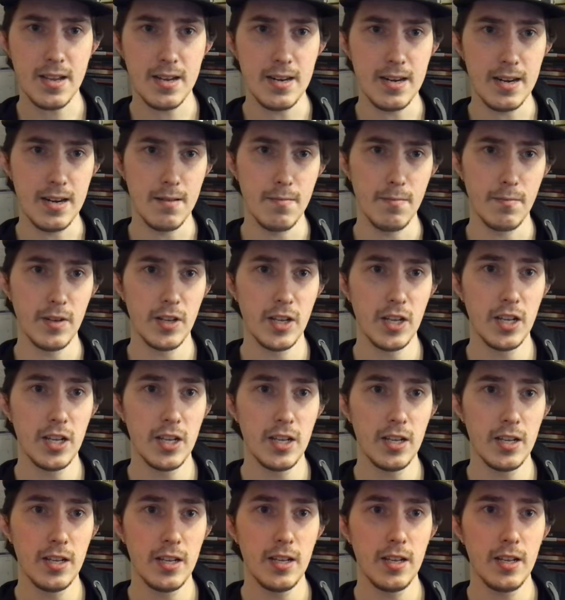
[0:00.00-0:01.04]
Um,
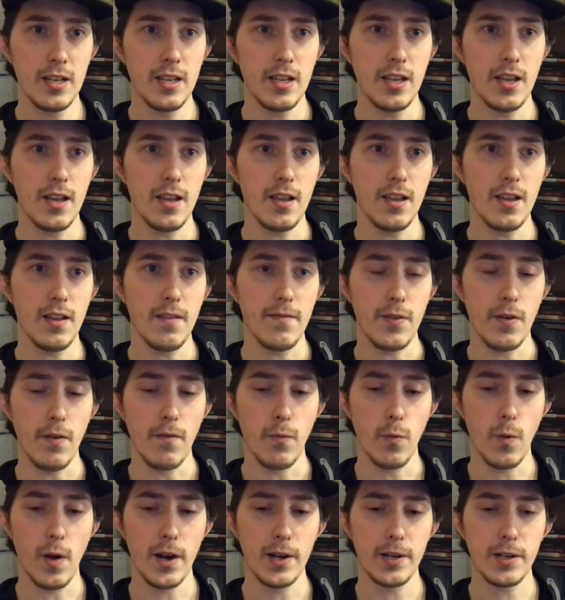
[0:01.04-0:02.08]
if
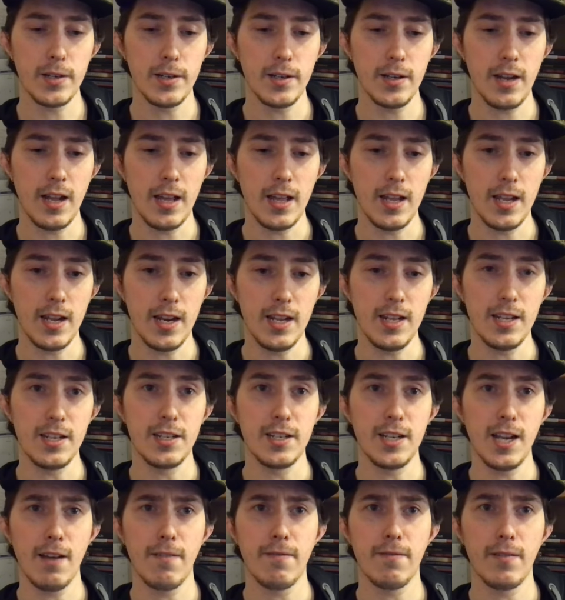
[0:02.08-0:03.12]
you've watched it, I, it is
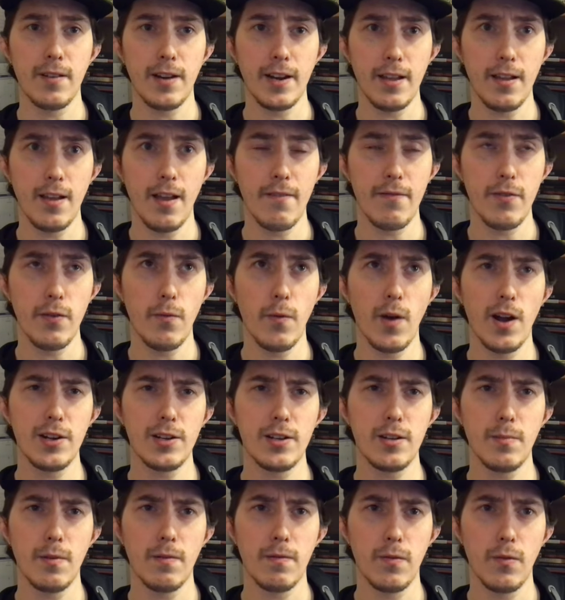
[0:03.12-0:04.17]
definitely, if you
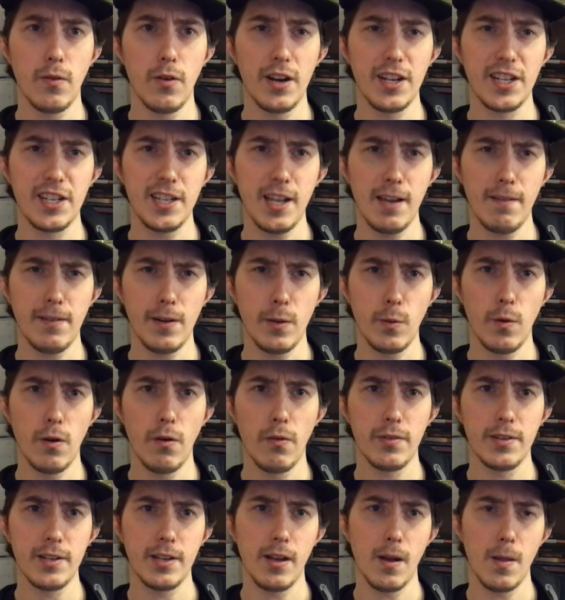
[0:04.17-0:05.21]
watched it before, it's definitely
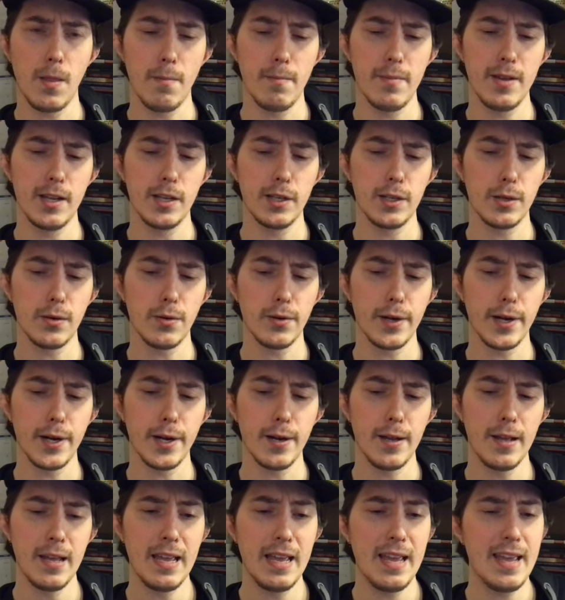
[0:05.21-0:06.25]
worth seeing on the big
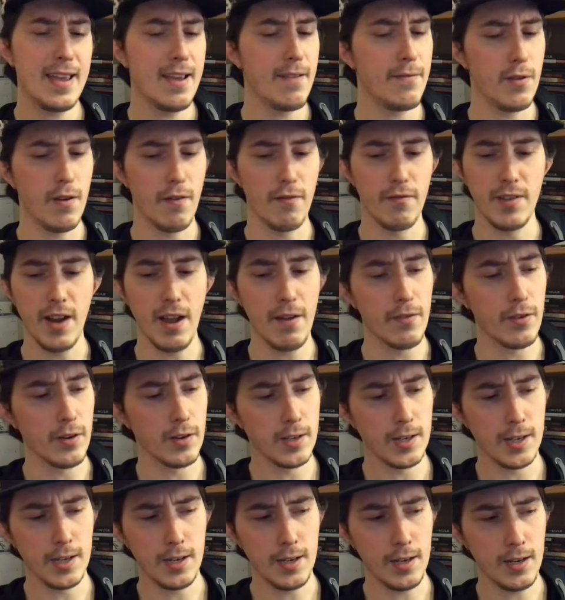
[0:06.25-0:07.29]
screen. If you've never
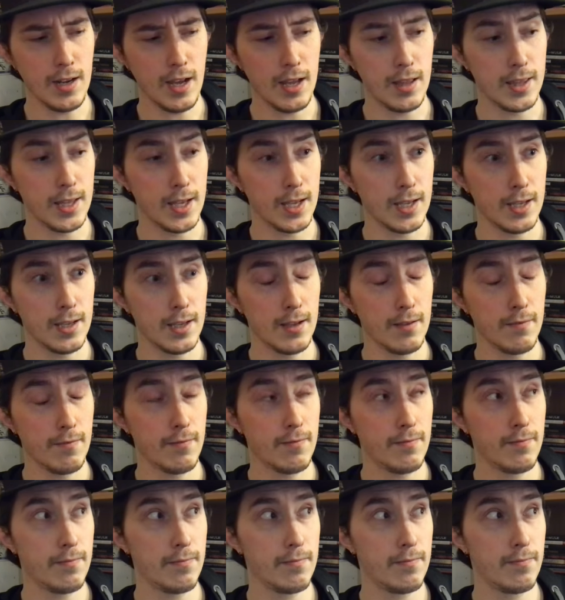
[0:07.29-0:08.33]
seen it, I think
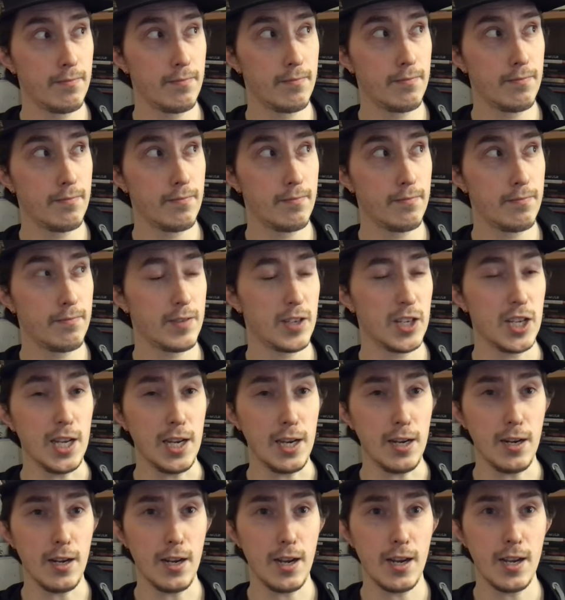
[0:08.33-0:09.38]
if seeing
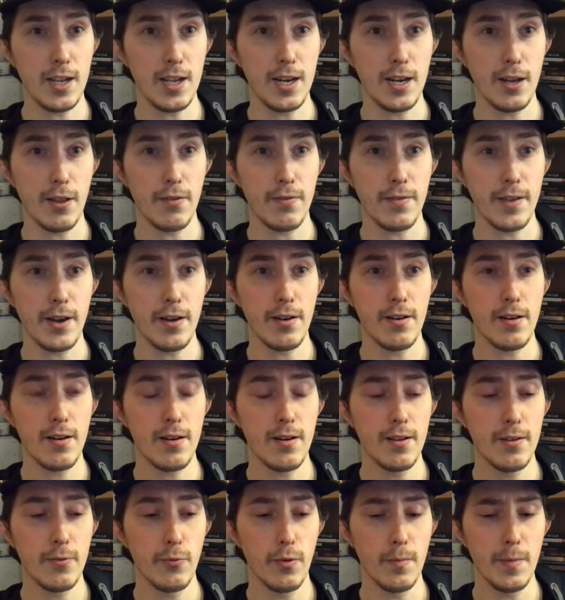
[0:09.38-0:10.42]
it in a, in a theater
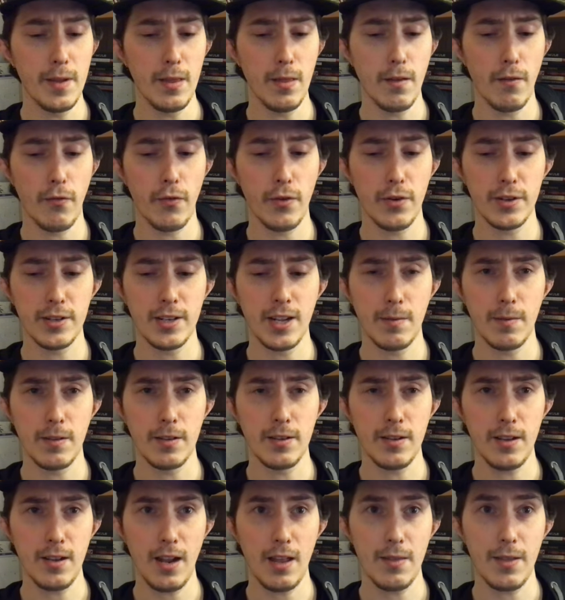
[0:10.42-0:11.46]
would be the first time you
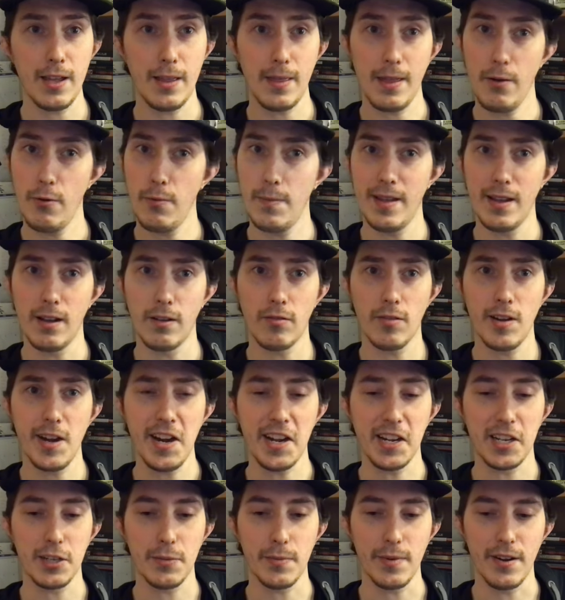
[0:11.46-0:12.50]
see it, I think that would be a great
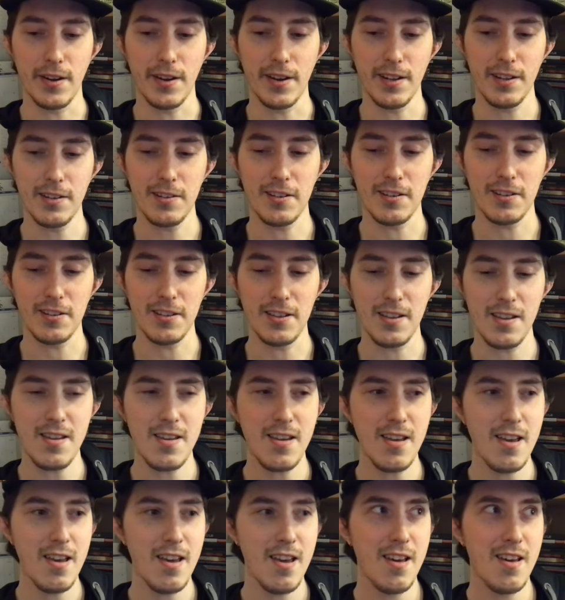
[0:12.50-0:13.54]
experience to see
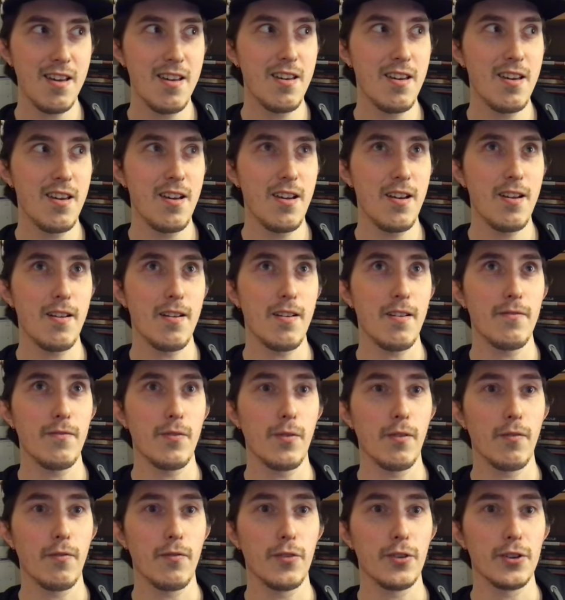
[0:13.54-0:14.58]
uh, for
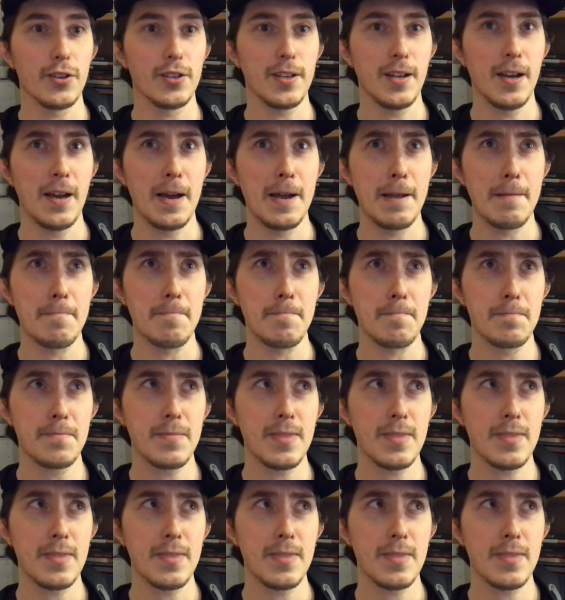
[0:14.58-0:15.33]
the first time.